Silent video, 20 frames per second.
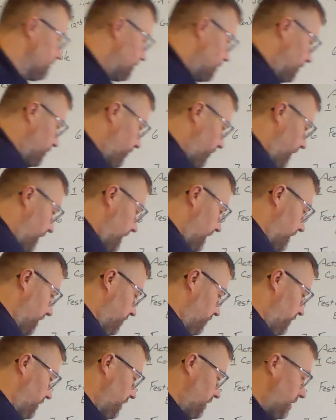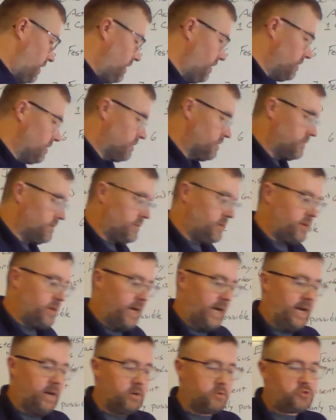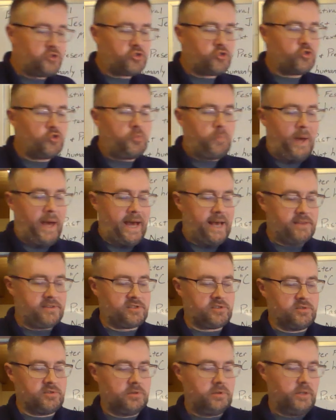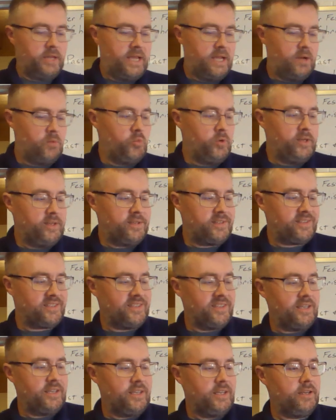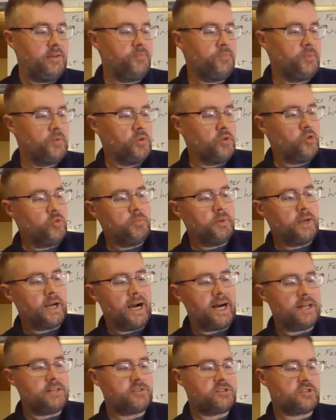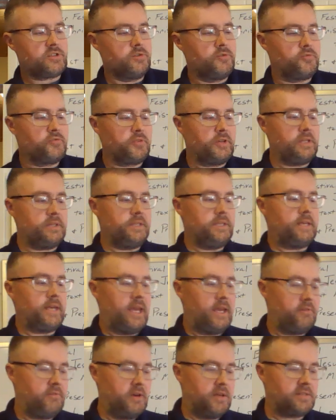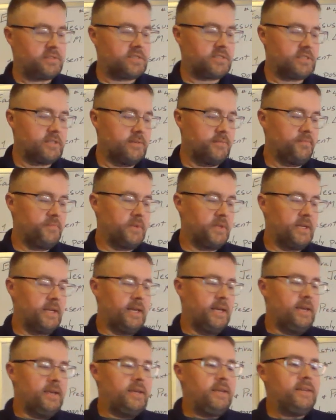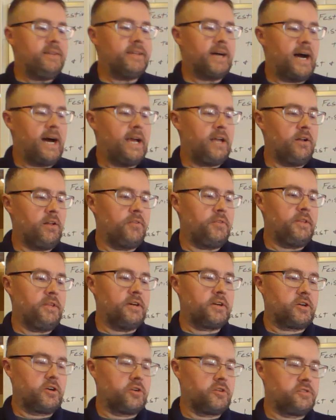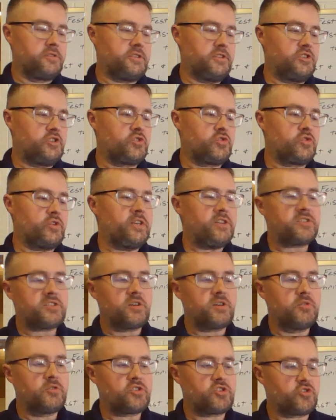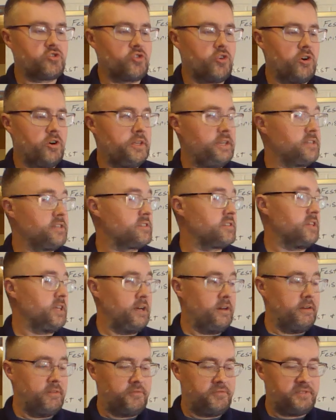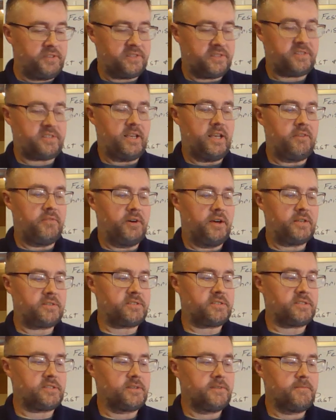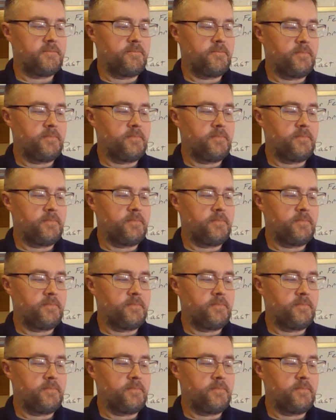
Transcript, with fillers: Verse 5 Here, our true paschal lamb we see, whom God so freely gave us. He died on the accursed tree, so strong his love to save us.